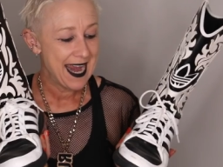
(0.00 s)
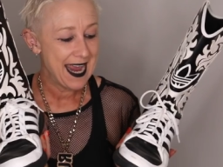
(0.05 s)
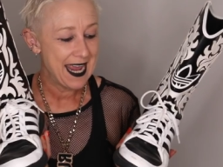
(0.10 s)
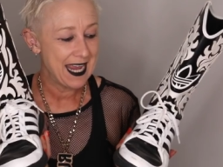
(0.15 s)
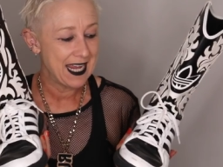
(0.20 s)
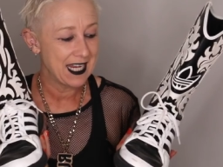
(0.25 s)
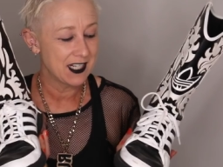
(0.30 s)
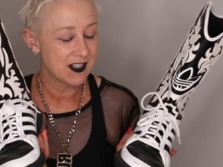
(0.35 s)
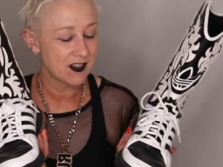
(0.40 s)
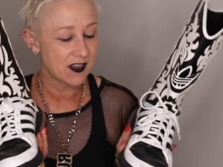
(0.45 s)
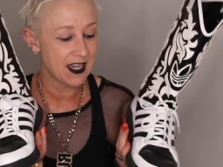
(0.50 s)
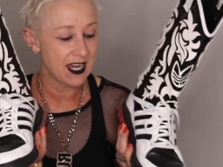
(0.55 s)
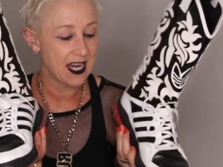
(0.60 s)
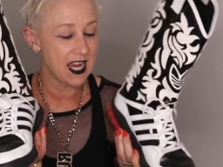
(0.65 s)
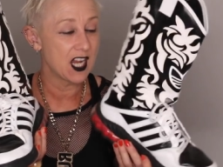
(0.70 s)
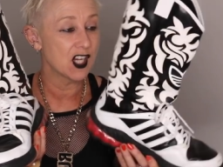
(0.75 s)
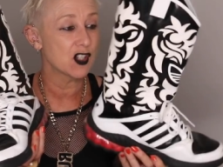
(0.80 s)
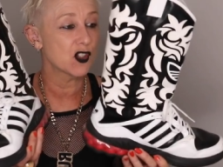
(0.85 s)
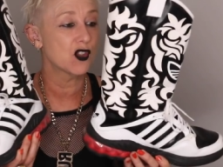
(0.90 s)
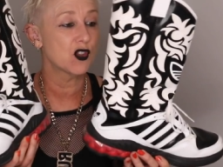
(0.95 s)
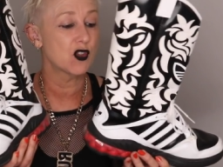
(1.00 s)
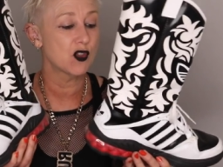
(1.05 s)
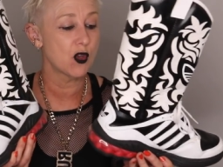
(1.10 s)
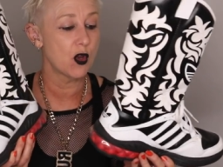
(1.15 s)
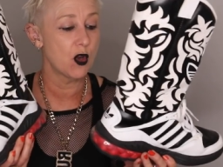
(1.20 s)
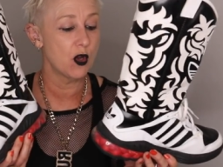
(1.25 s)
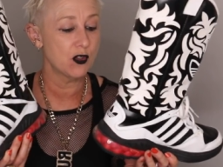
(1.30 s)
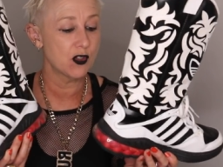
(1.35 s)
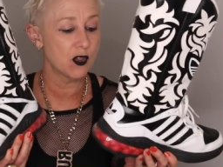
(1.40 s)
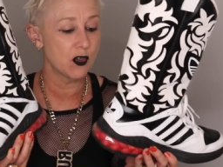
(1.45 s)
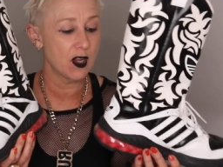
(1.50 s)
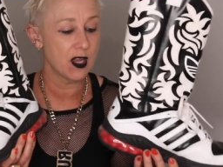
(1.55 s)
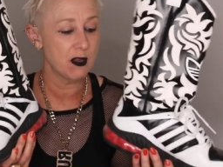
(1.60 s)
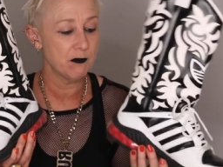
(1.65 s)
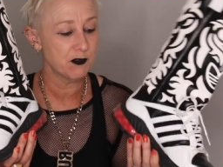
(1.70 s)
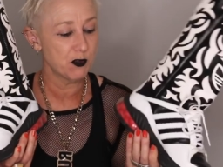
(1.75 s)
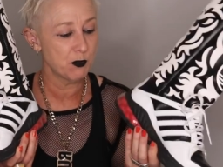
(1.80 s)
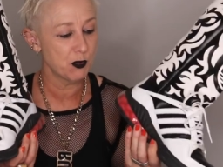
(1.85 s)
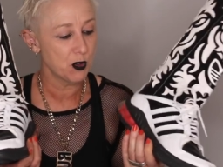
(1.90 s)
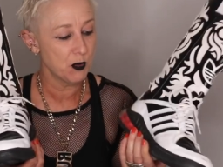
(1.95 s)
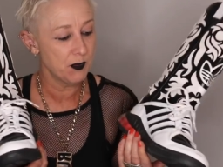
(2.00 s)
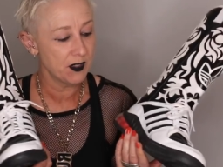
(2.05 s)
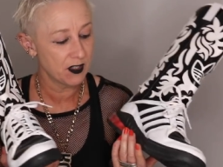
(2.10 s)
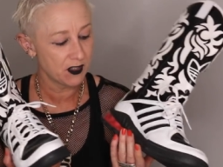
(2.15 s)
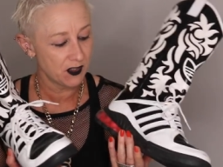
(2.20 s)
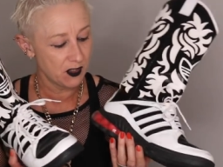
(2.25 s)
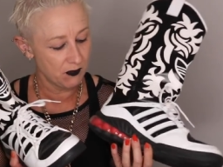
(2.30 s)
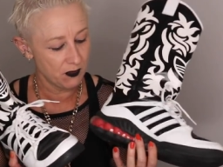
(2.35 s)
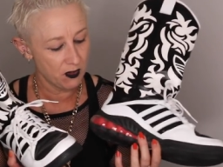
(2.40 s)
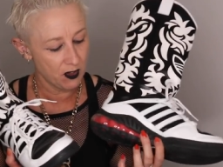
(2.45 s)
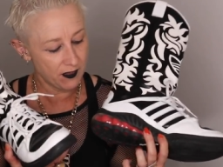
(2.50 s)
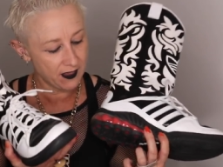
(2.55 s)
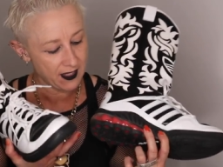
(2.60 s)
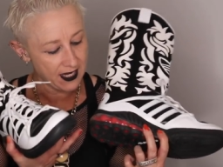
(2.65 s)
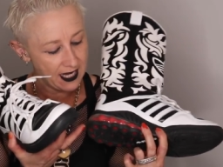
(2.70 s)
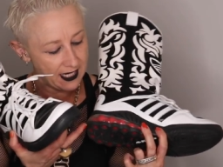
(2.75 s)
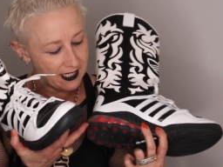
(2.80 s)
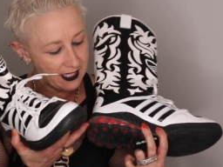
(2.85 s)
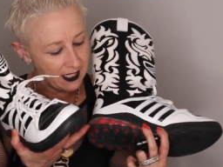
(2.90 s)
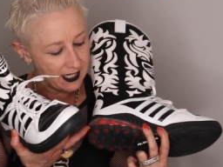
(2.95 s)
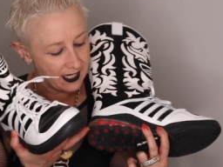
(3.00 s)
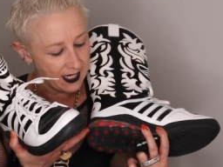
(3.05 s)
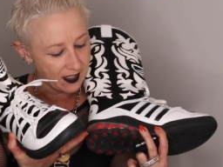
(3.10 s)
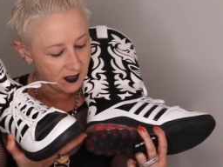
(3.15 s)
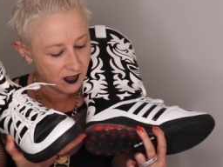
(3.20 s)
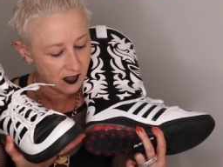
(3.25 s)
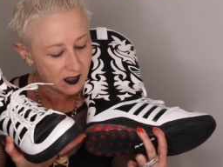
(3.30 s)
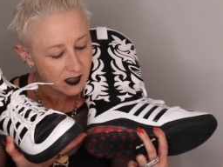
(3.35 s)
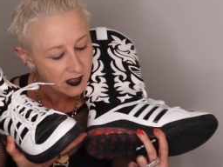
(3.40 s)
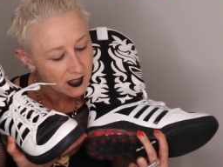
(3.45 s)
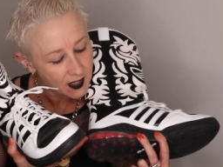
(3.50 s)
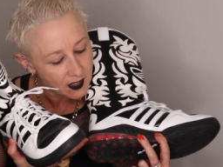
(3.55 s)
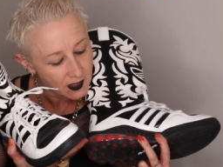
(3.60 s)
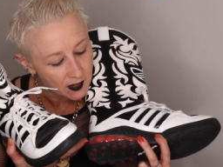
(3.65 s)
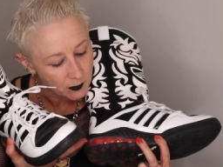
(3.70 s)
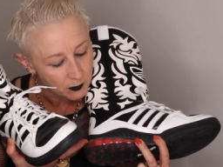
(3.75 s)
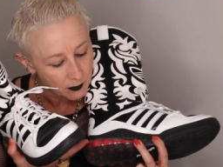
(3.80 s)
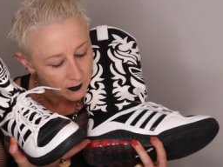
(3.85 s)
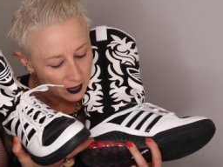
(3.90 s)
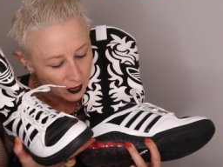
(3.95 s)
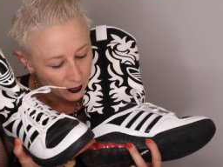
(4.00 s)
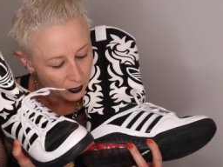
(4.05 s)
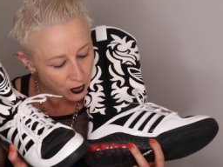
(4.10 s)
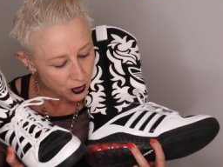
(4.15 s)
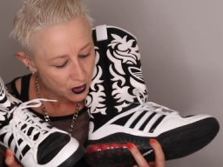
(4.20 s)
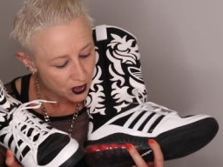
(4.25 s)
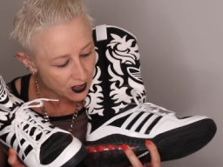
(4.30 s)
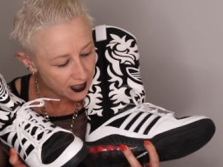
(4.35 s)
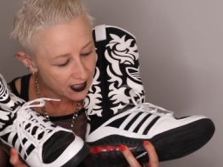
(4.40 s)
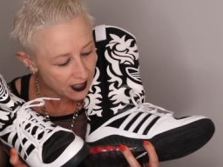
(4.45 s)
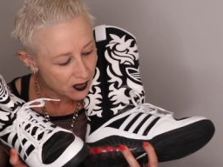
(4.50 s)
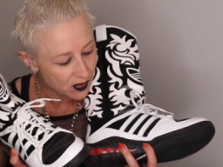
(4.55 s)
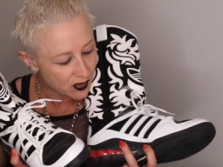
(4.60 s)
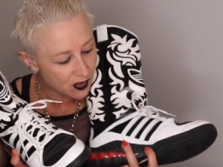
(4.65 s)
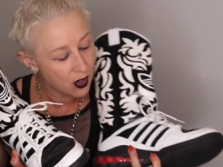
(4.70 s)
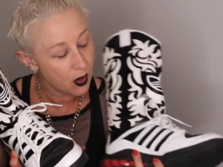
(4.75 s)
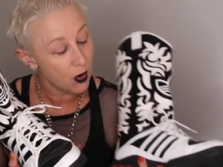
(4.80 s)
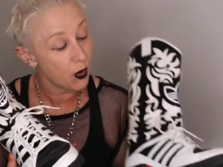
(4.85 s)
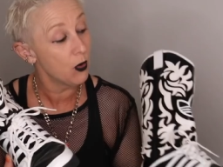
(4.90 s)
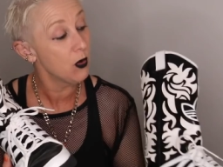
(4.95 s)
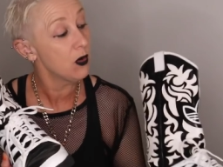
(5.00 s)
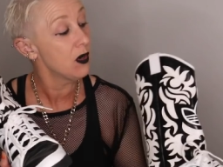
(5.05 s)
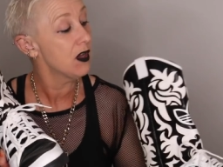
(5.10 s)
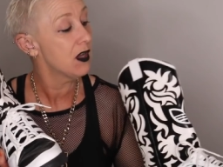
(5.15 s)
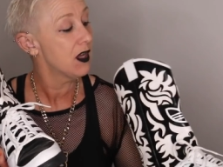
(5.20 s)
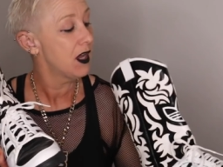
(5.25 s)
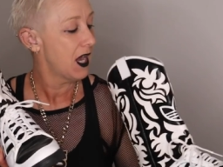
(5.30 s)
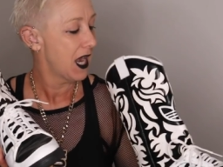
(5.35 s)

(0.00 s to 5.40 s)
And they are so, so comfortable because you've got the Adidas, um, you know, cushiony sole